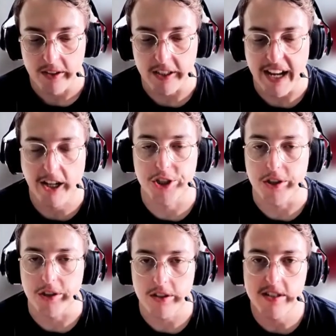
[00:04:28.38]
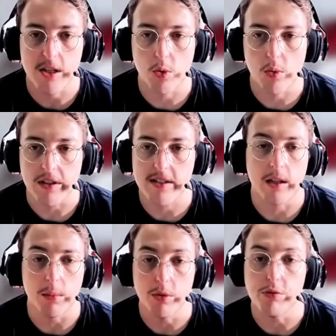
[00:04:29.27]
an action sequence
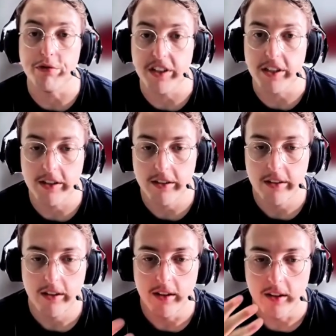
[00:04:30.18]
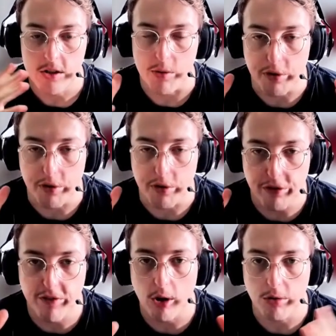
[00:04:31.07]
in a movie. So you
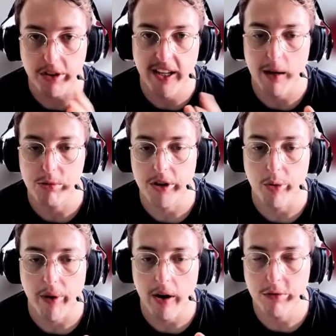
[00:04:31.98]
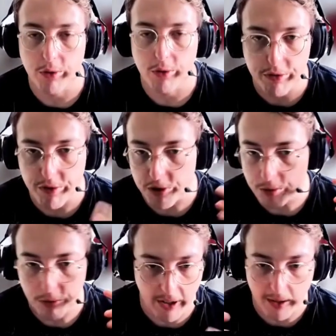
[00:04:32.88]
follow the camera around for a
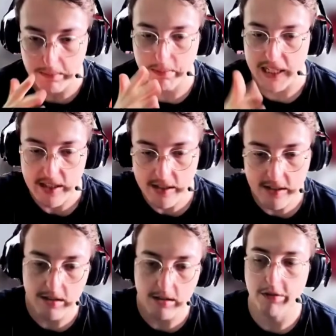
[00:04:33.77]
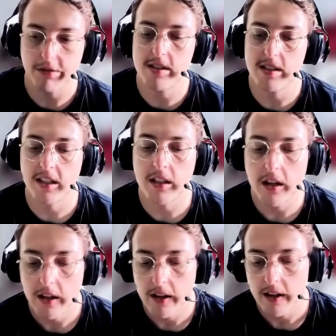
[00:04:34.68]
few beats of the scene,
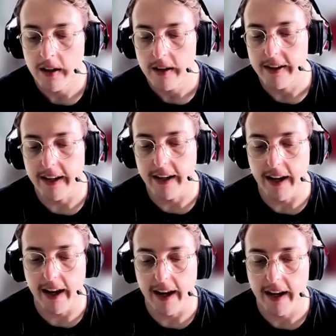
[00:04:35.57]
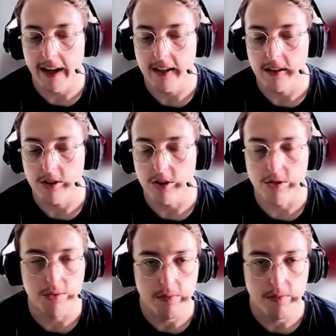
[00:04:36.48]
and you